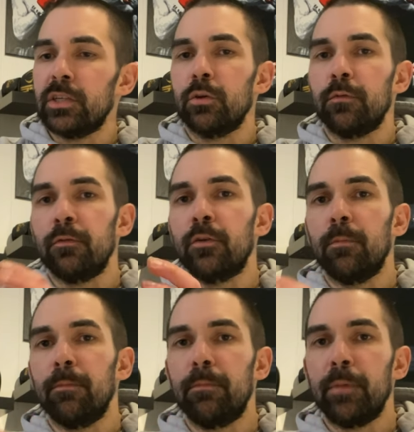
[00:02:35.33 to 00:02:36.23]
So if you've
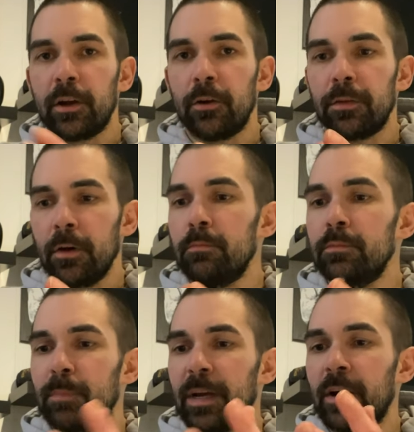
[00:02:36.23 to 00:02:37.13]
got bigger
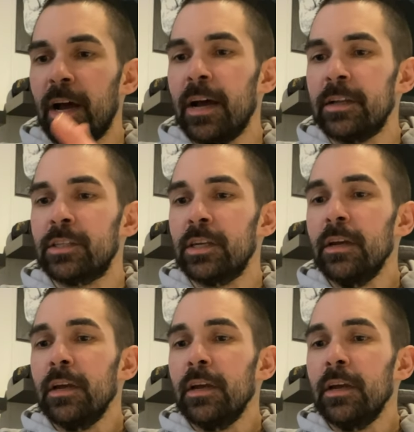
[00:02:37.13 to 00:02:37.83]
thumbs, bigger hands,